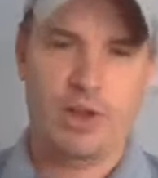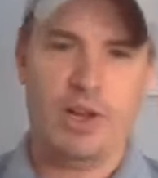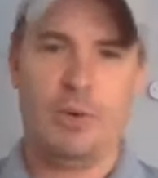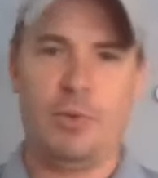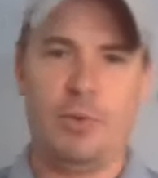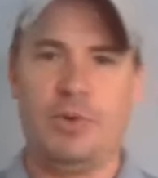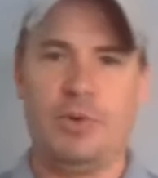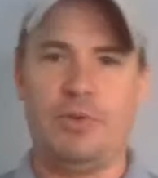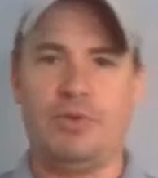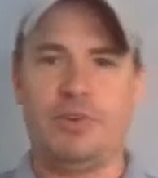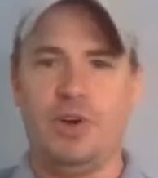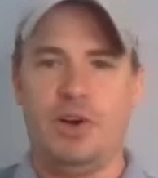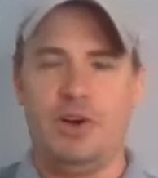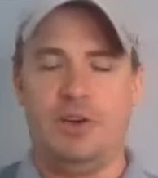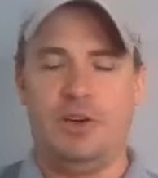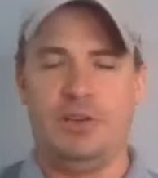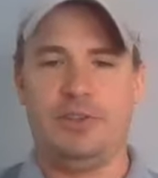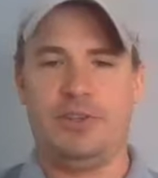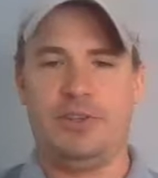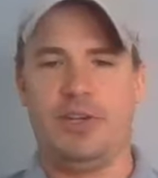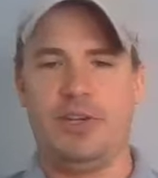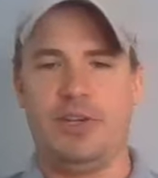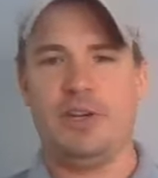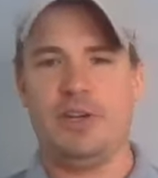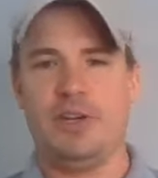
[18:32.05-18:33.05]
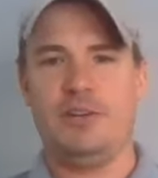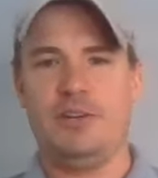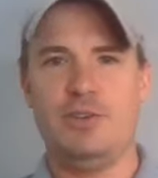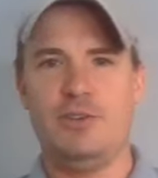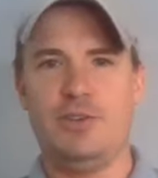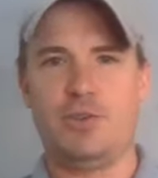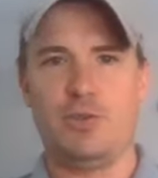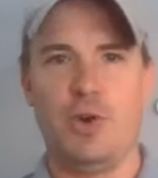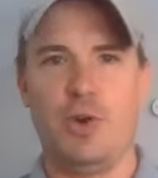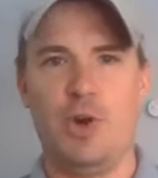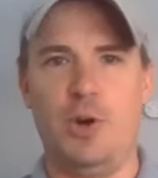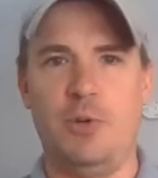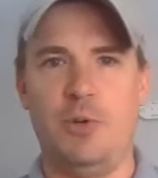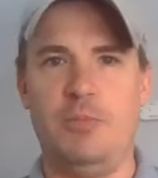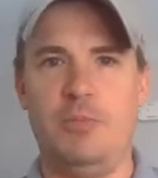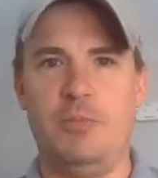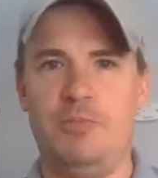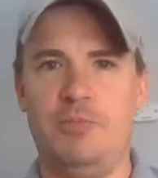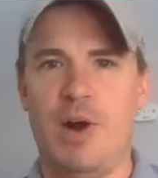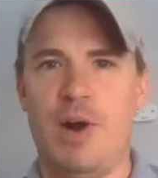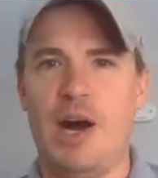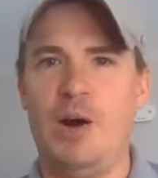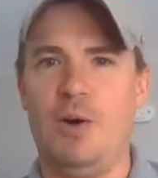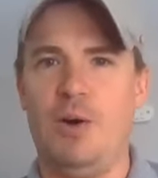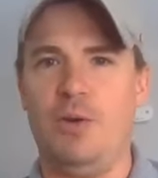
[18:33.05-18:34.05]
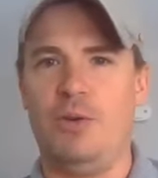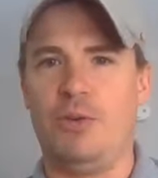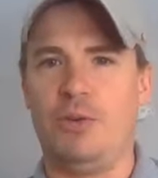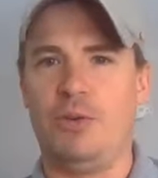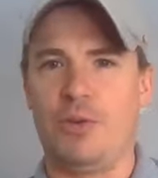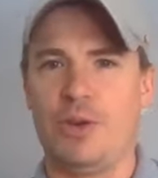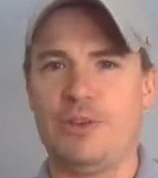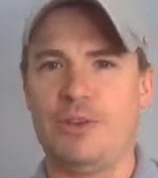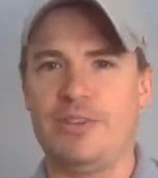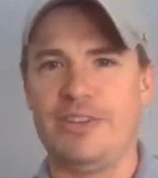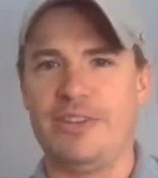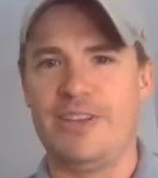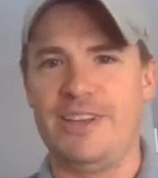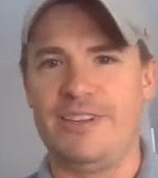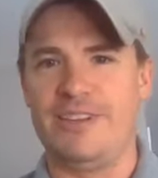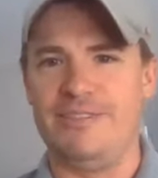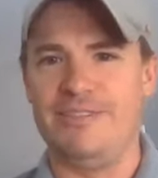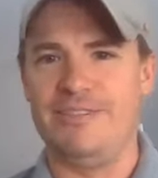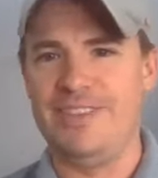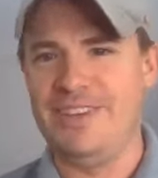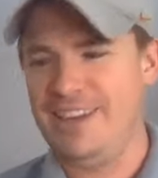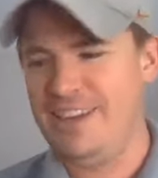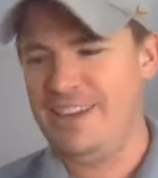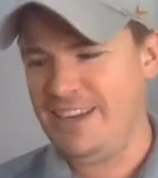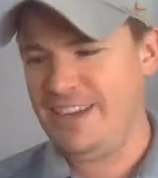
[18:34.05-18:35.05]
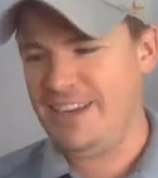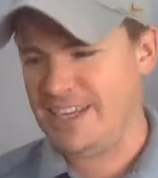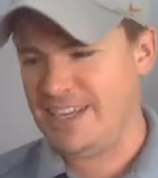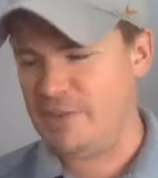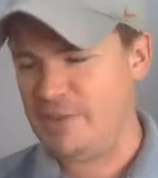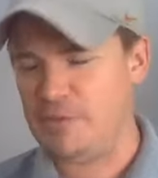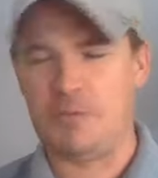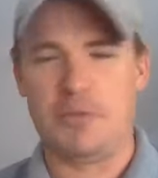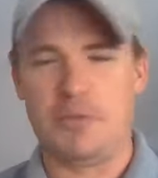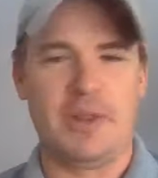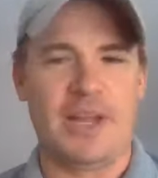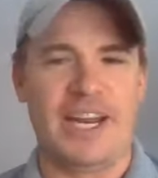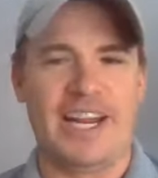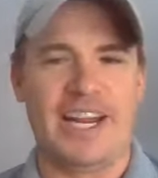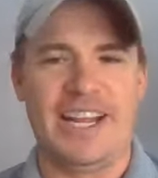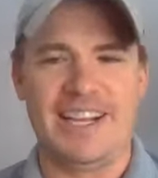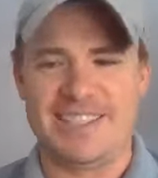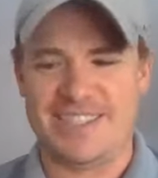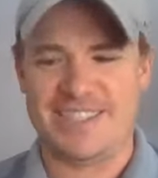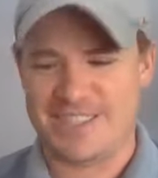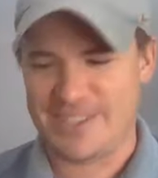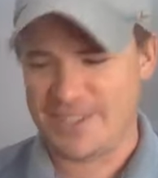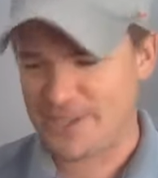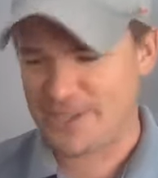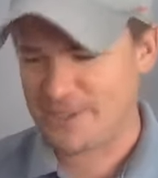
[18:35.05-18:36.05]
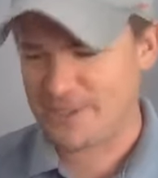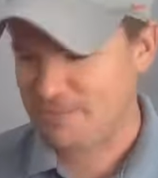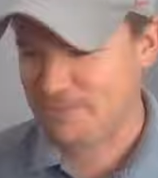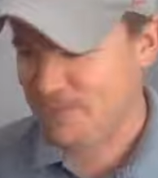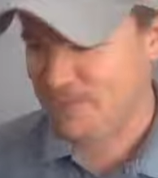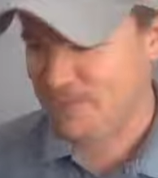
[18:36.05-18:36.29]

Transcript: I would have called Jerome Powell recently and given him that answer.